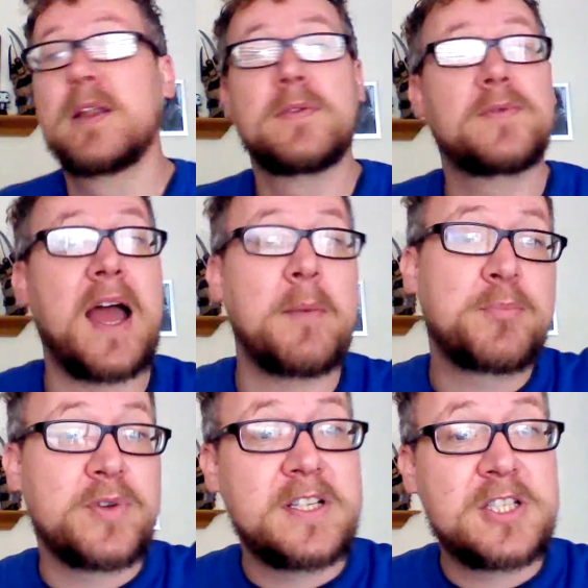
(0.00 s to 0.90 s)
That
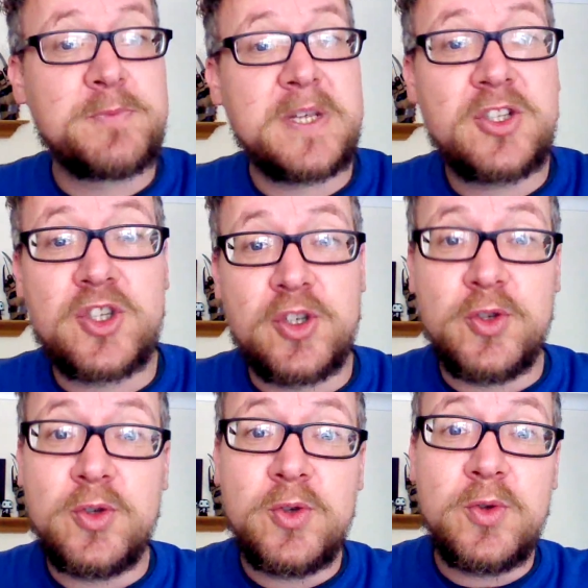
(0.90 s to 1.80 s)
brings me
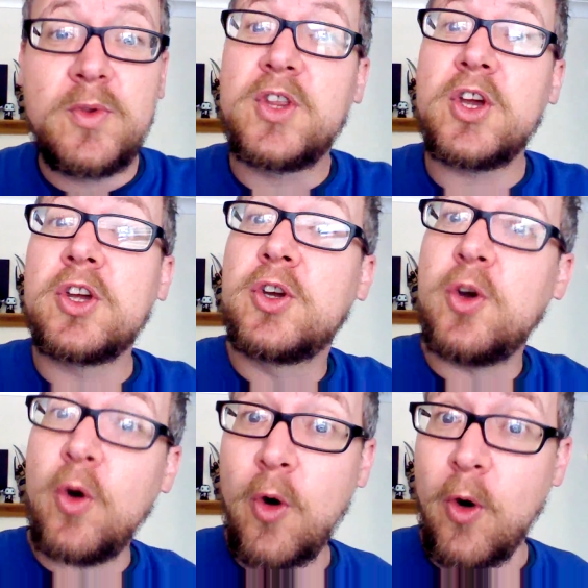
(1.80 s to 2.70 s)
to the
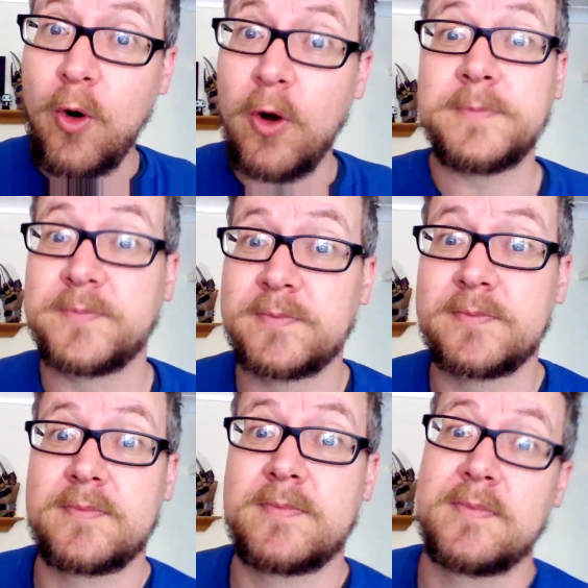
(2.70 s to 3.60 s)
gore,
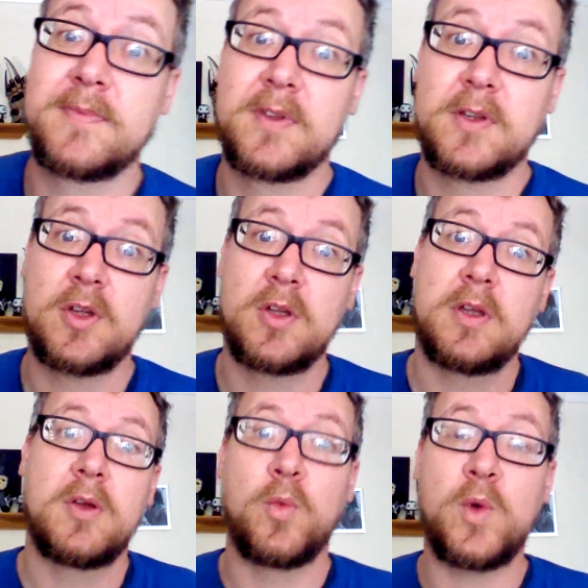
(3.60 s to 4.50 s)

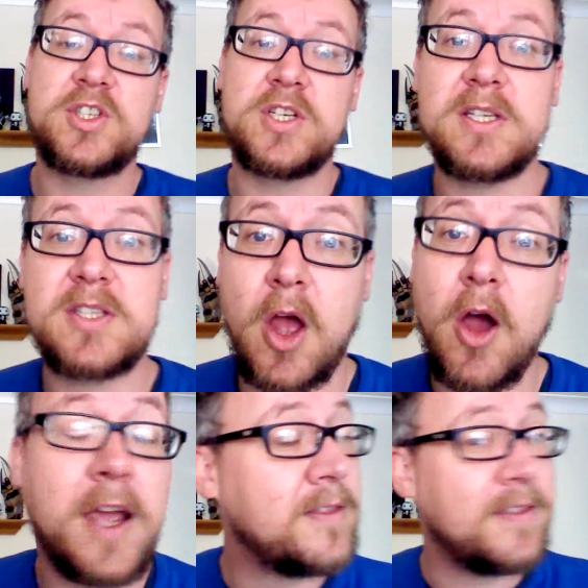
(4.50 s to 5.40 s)
which is,
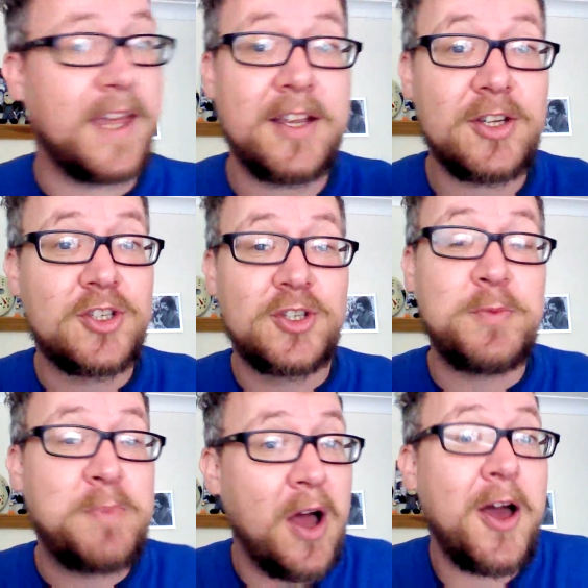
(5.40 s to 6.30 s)
I think,
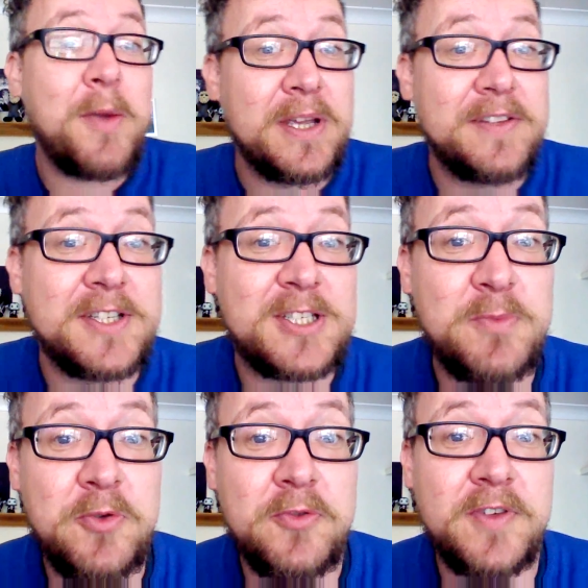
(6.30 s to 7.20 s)
superb in this
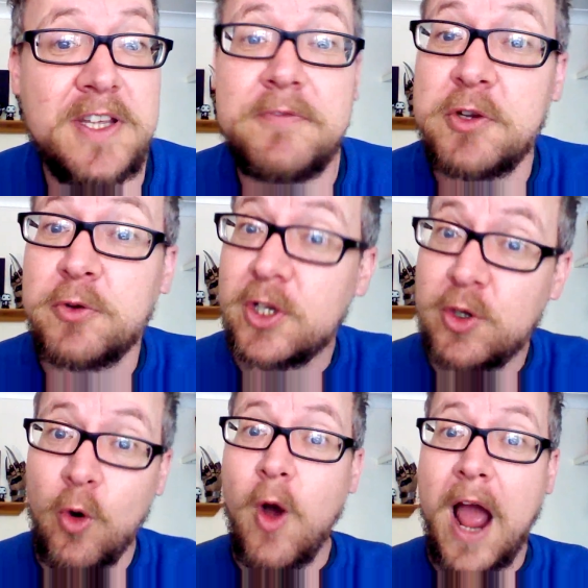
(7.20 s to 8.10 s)
movie. If you're a
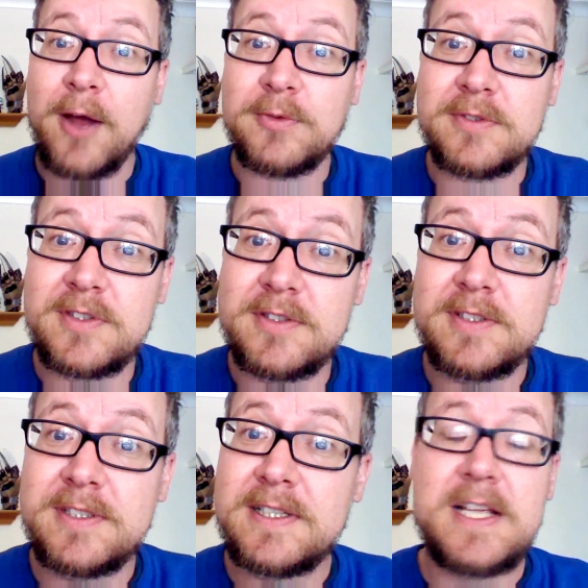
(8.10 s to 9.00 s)
gore hound,
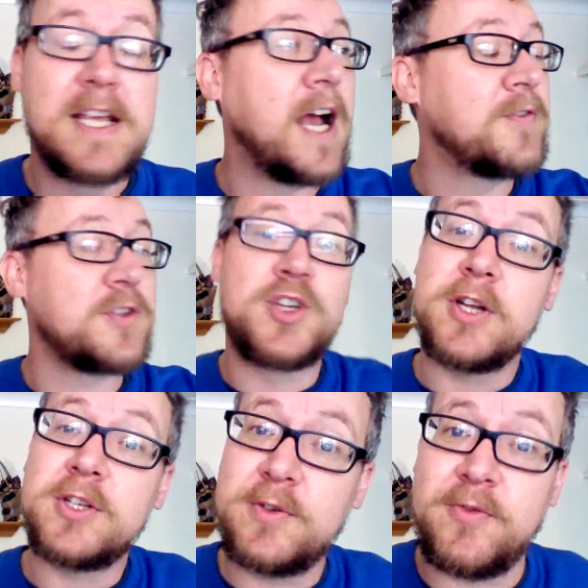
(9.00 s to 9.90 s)
and the
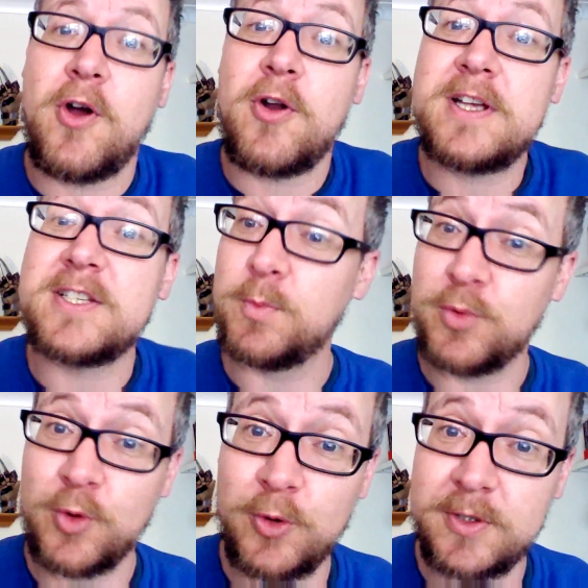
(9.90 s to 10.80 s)
Church of Horror is a broad